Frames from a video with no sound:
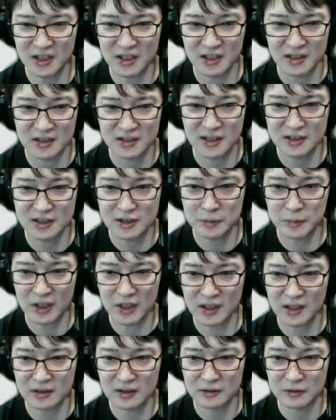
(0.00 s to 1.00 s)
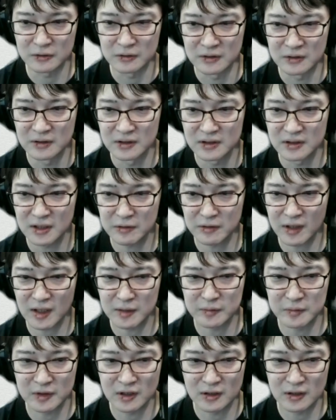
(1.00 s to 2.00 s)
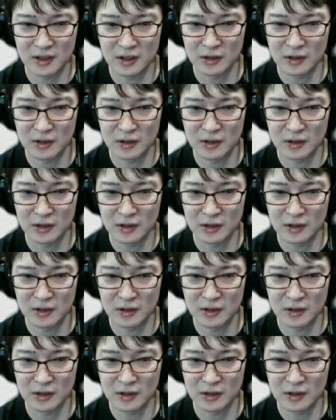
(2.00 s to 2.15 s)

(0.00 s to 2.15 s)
the entire bucket is the same color.